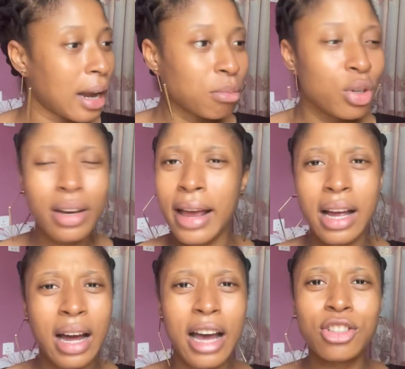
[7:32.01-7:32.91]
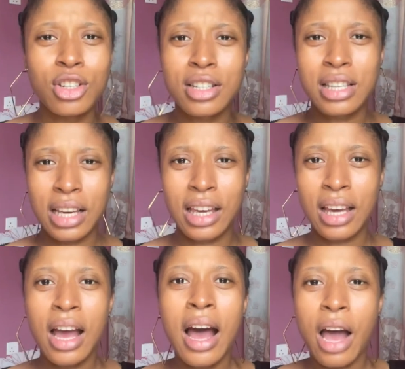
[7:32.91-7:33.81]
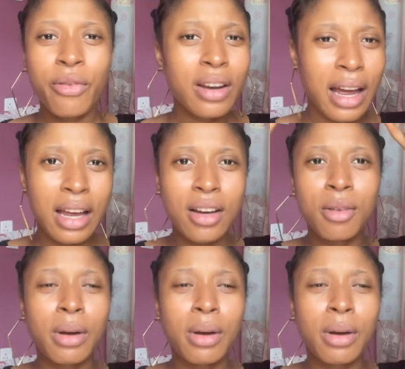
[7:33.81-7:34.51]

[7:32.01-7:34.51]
I feel like,